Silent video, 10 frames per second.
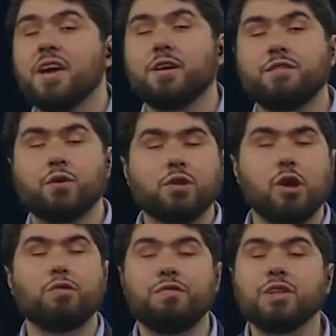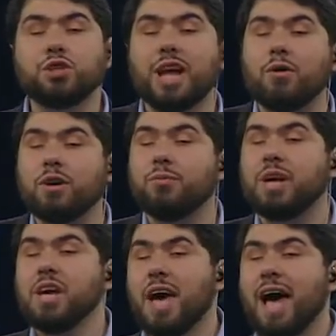If you're low vision, how can we
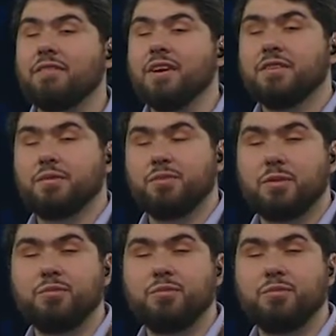have some